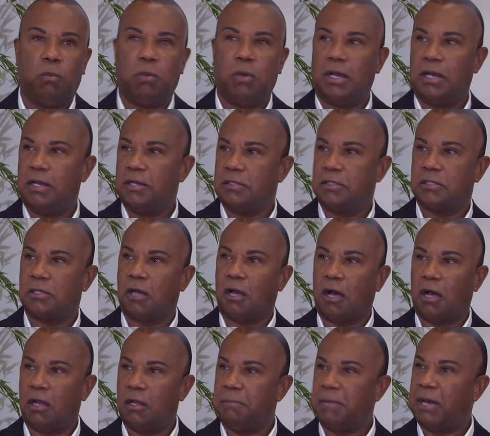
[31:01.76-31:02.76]
was
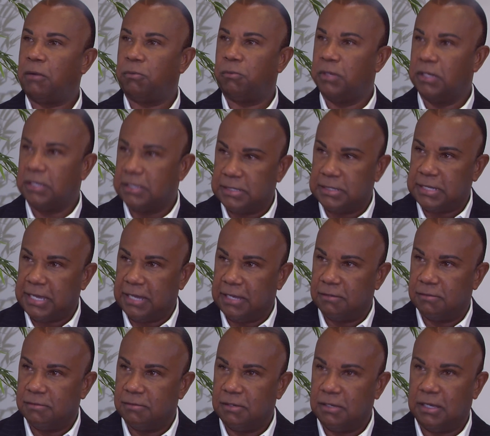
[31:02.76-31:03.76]
all about real estate,
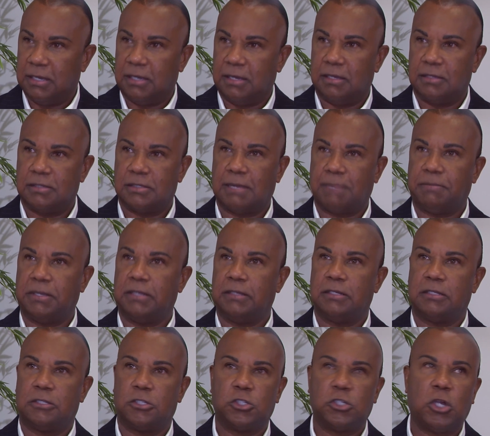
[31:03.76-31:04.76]
something
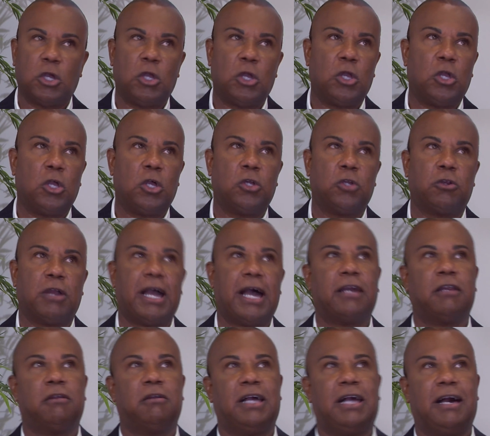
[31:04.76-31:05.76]
that's sold, or how
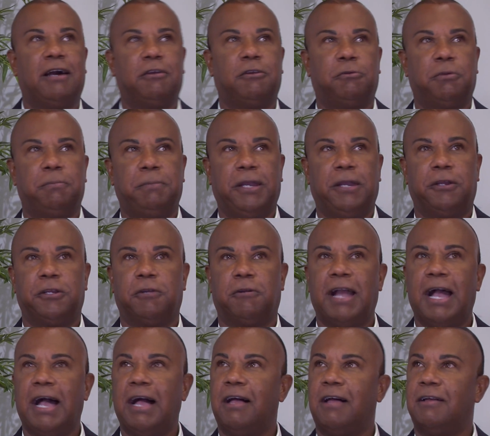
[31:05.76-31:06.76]
to repair your
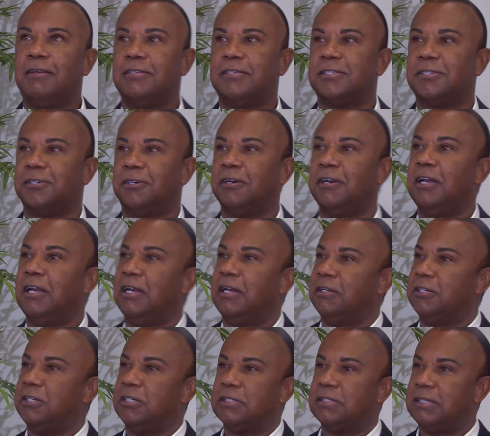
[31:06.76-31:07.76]
house, or
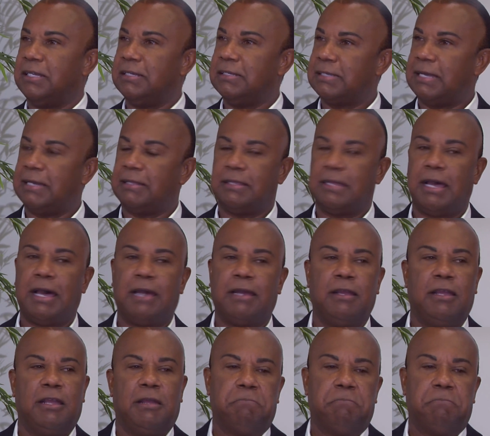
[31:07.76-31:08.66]
just things like that.